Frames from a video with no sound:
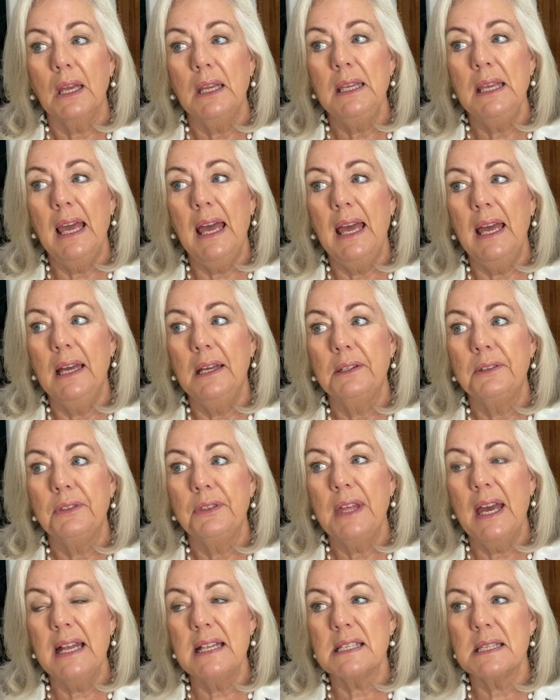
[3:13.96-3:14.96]
yeah,
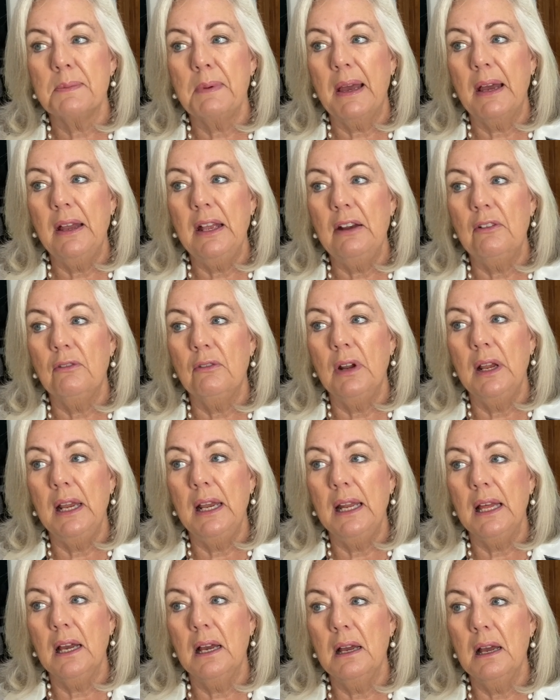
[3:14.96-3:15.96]
that's about it
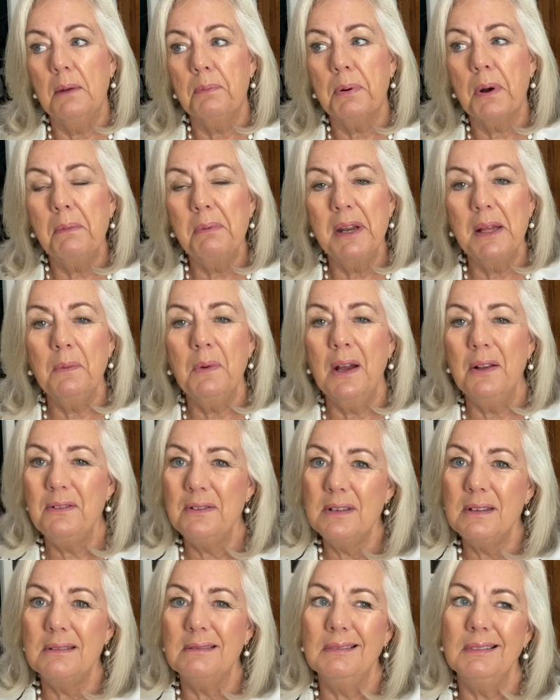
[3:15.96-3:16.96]
really. I probably won't,
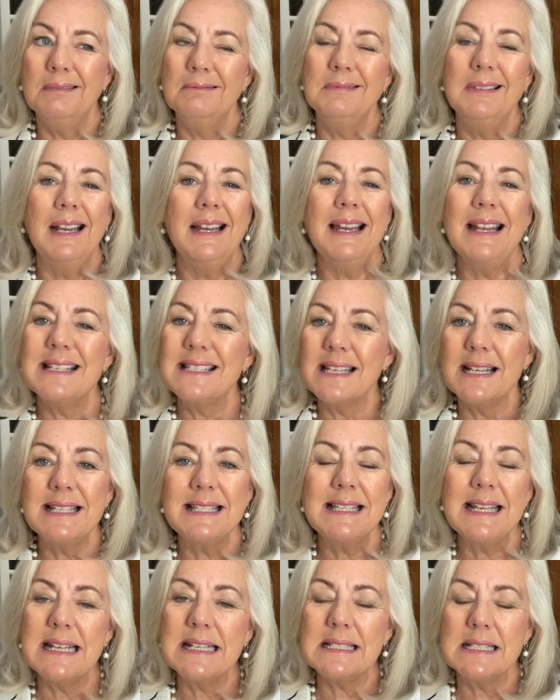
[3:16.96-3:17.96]
unless I
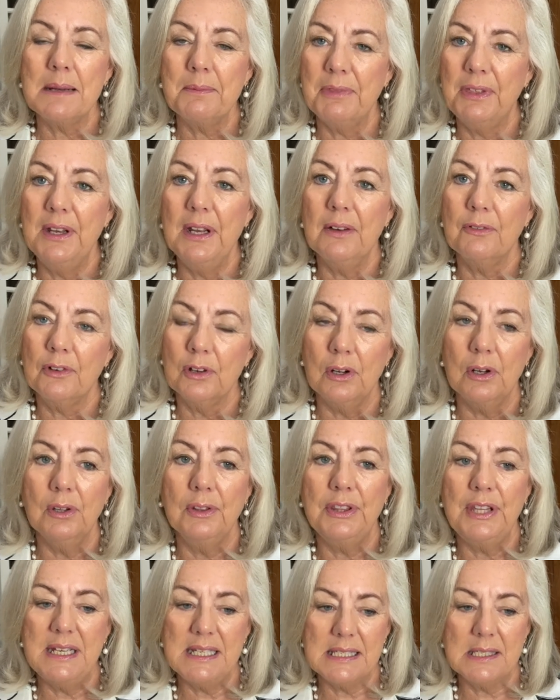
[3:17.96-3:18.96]
see something. I've
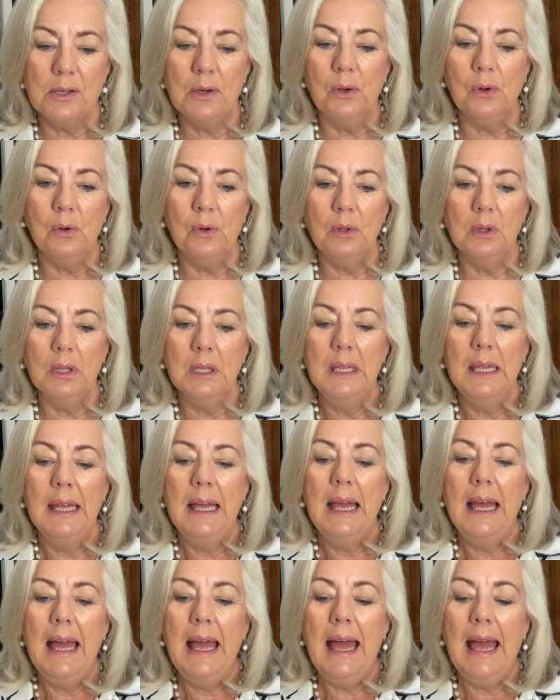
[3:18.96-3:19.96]
got this haul
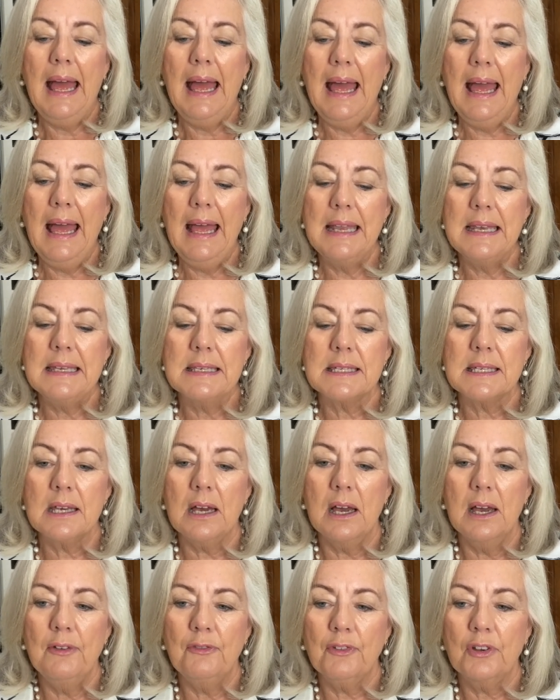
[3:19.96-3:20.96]
and
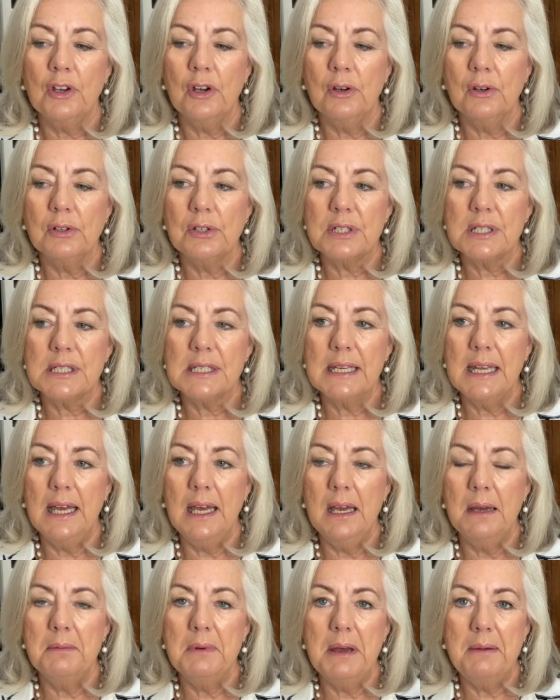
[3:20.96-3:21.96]
I've got
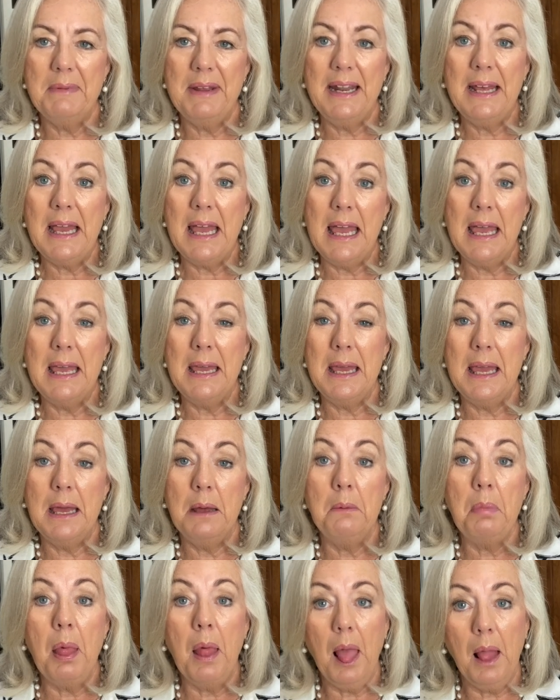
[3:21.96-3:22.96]
I've
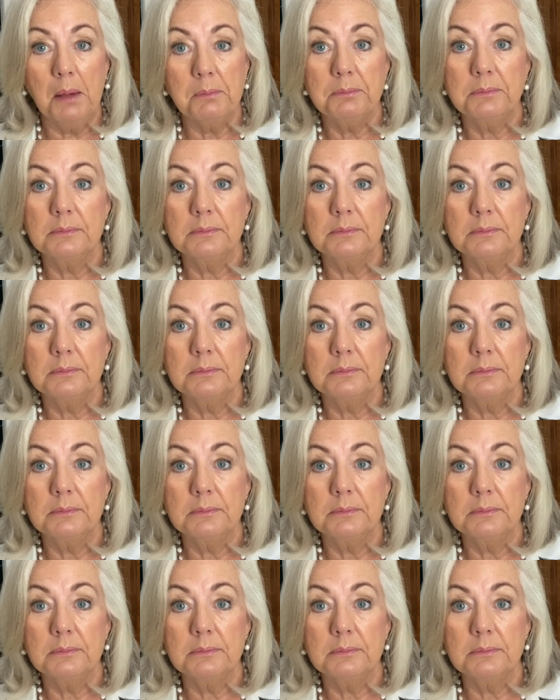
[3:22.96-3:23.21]
got